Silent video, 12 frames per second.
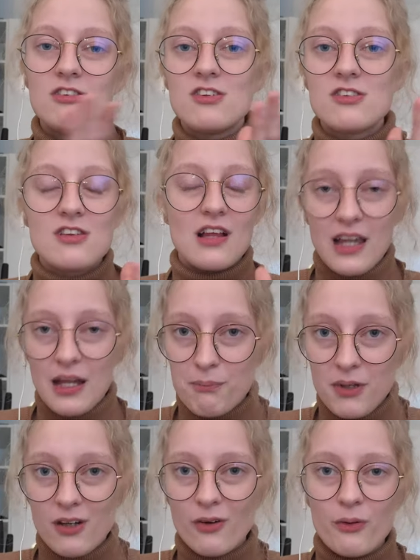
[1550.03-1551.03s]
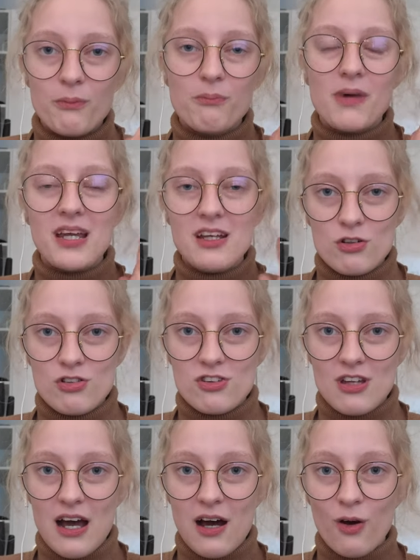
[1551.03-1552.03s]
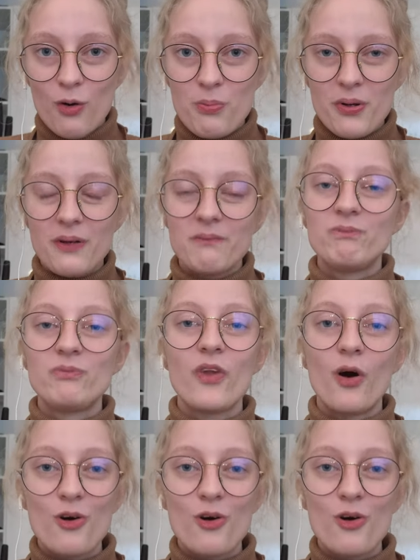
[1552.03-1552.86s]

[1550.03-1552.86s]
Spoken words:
Just let me know. My ears are open.